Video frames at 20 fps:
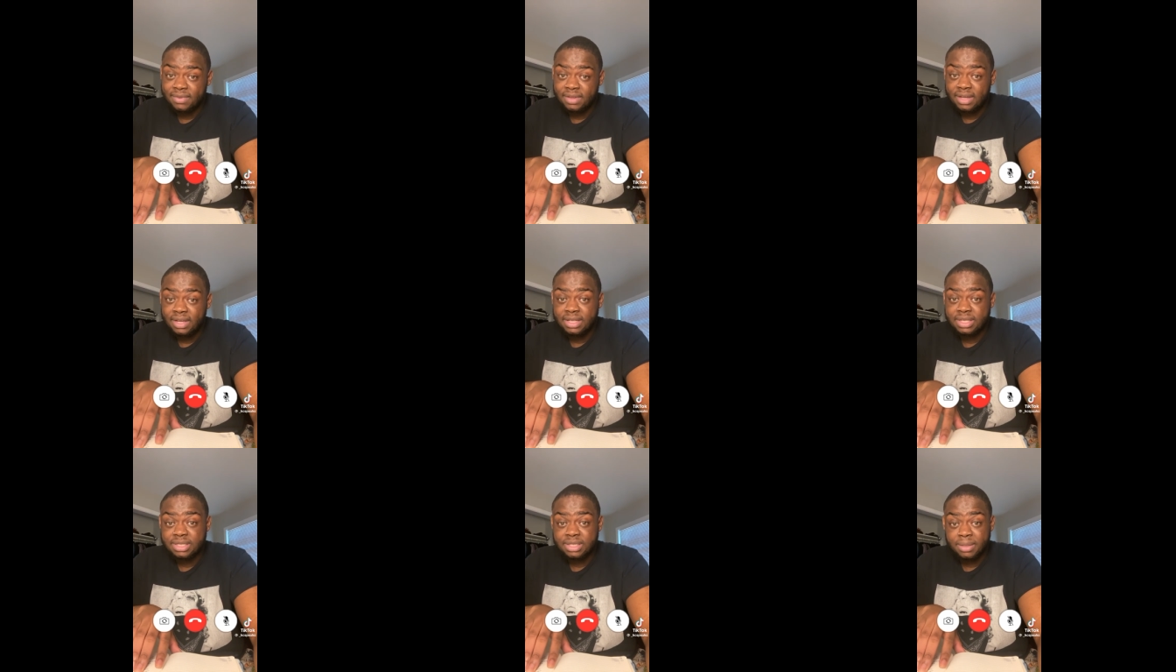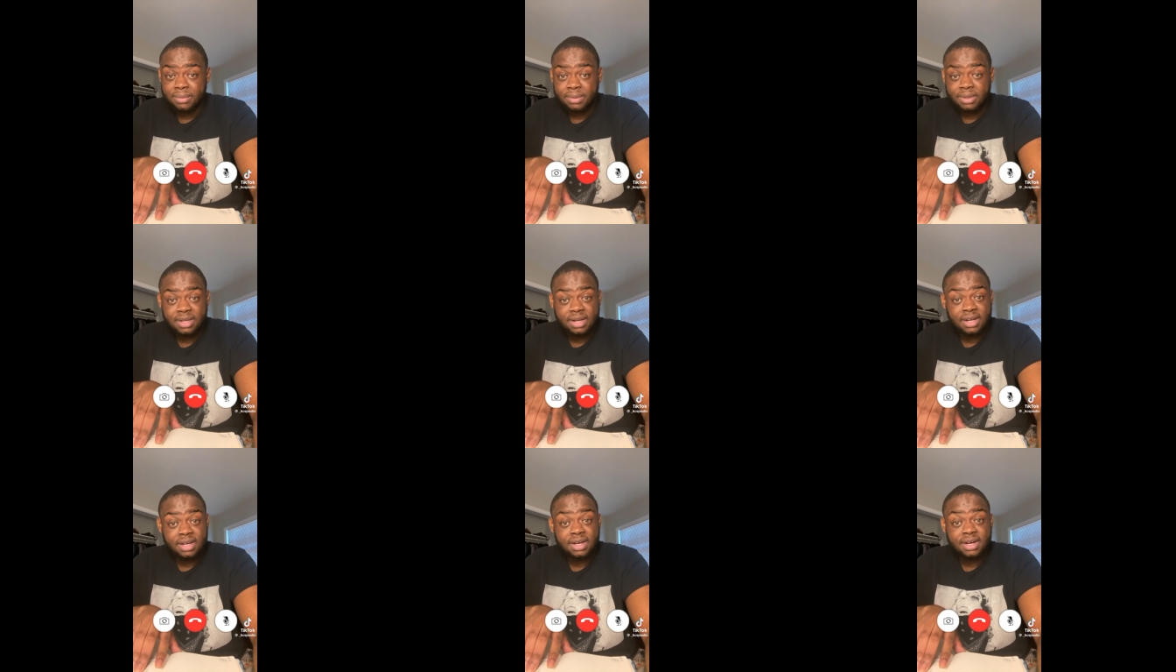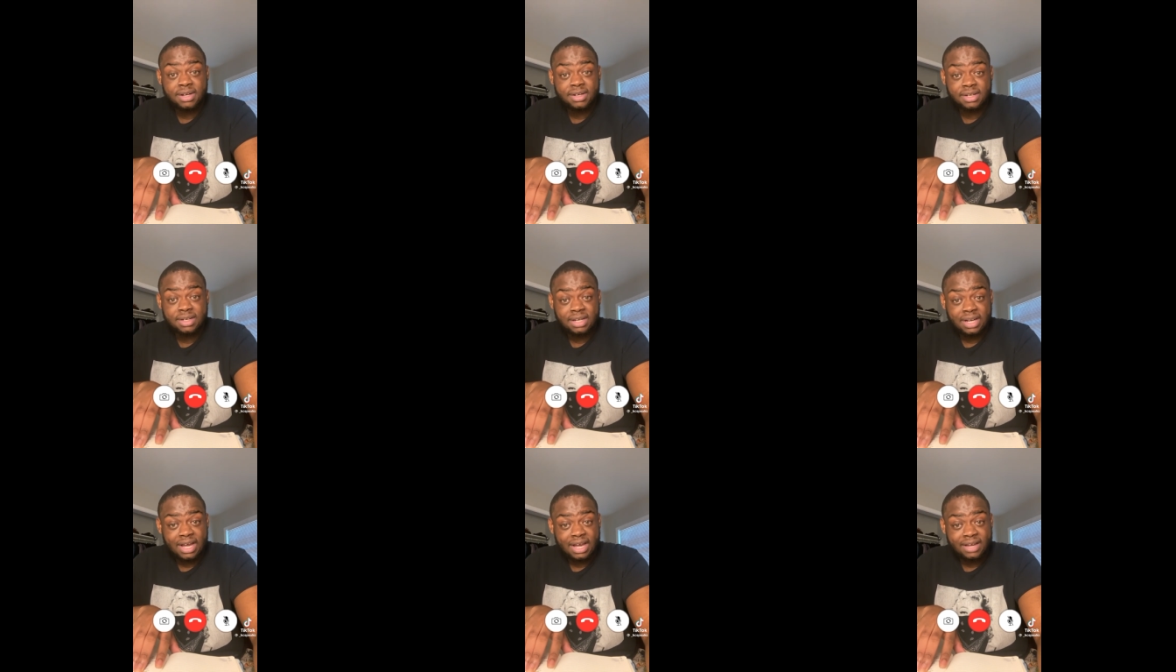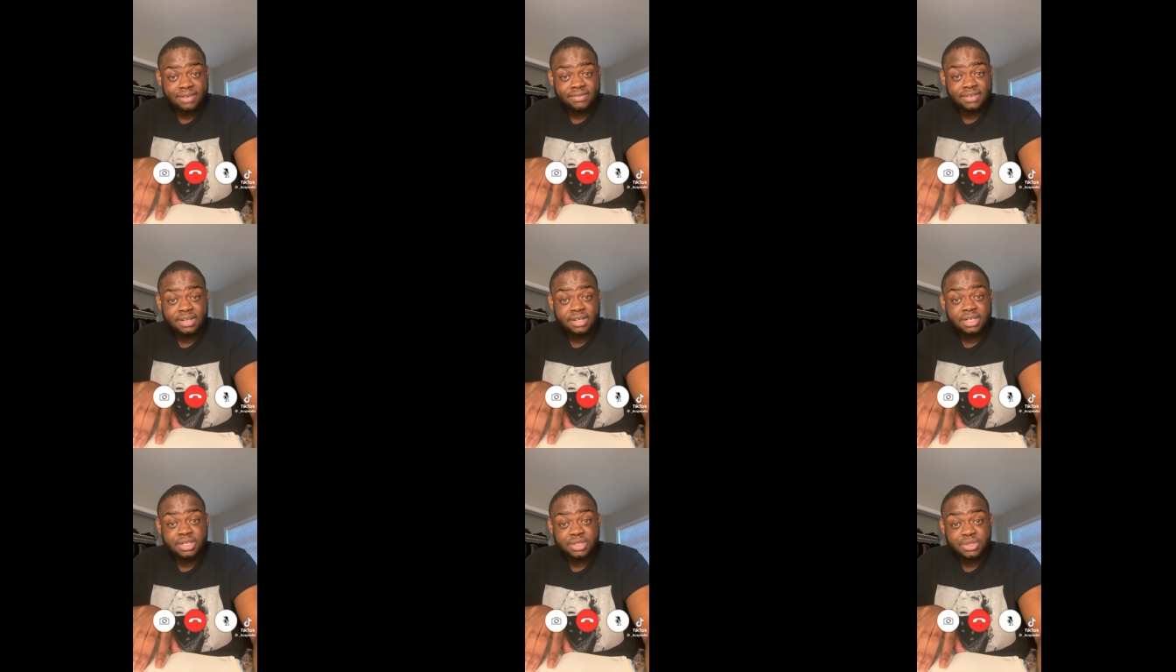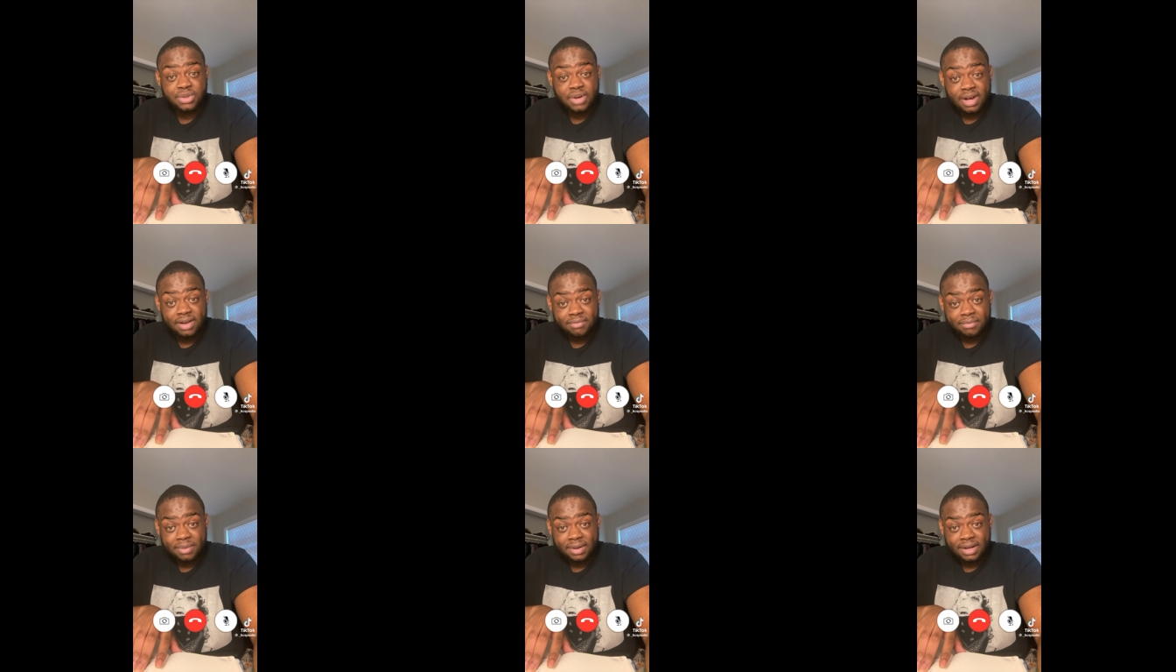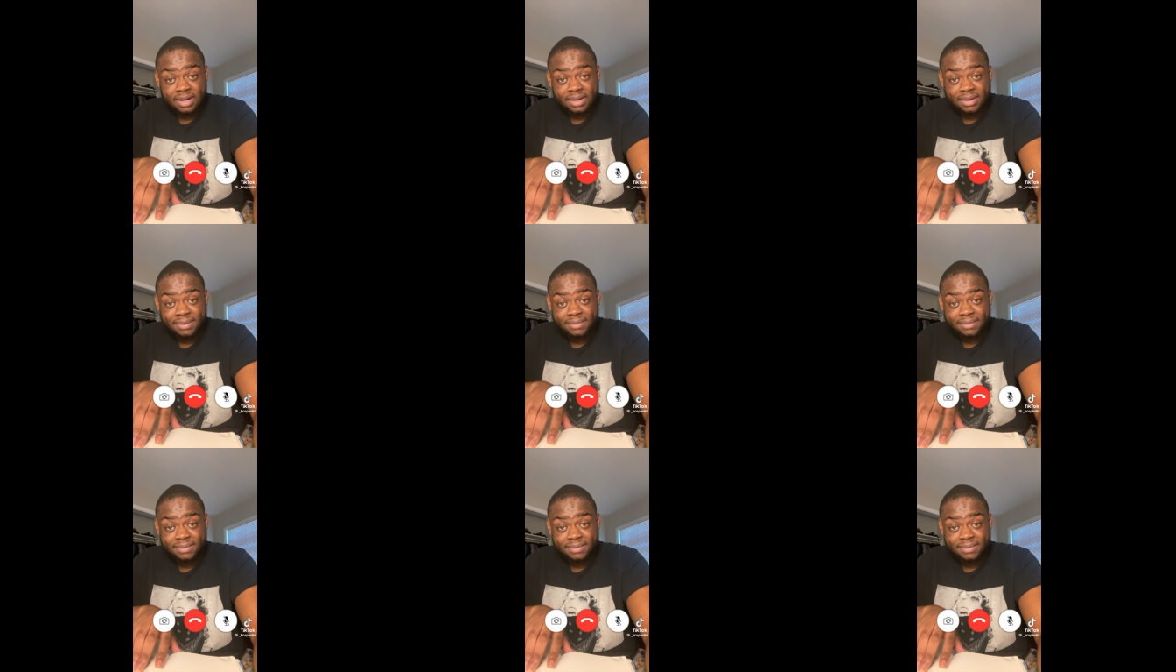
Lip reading: ends up getting unalived in a drive-by.